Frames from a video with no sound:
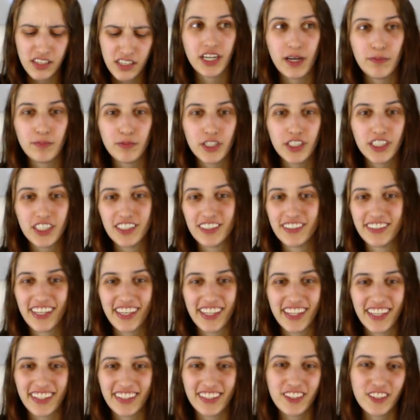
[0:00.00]
I'm not gonna say
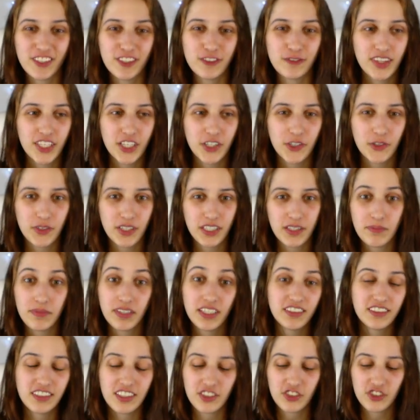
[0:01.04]
that they're, you know, an
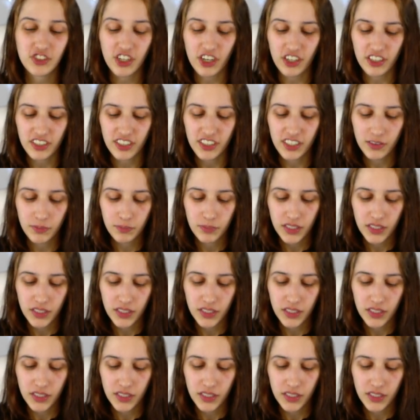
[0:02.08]
amazing chocolate,